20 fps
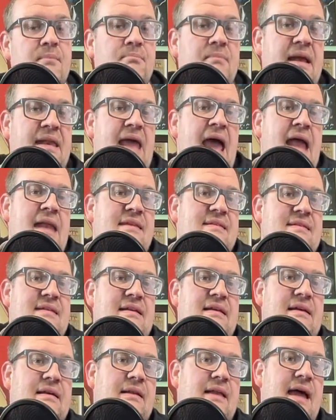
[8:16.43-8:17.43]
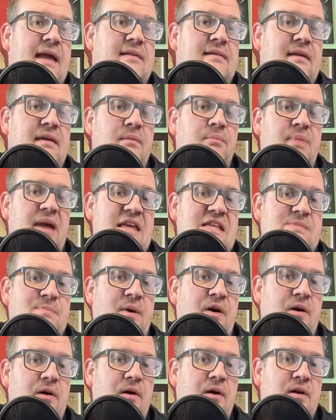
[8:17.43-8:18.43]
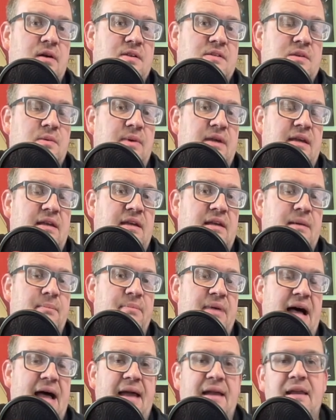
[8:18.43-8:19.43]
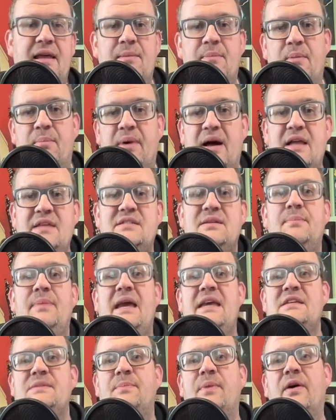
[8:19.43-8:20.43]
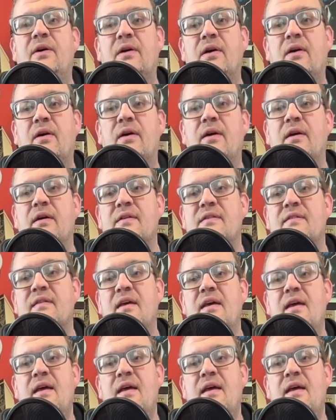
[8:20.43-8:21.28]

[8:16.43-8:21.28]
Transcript: My dad is into collecting baseball cards, so we ended up buying him a bunch of baseball cards